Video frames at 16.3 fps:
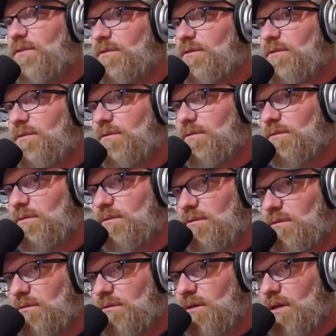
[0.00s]
I'll tell you
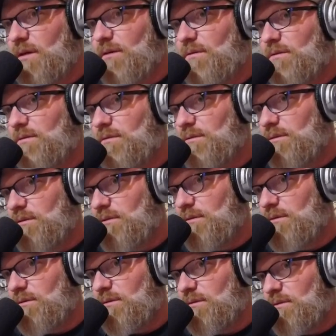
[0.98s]
why it would probably
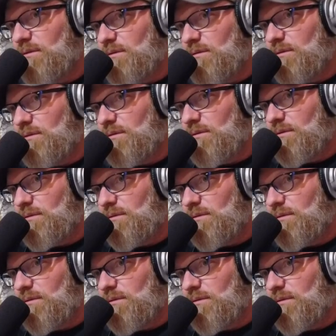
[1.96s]
be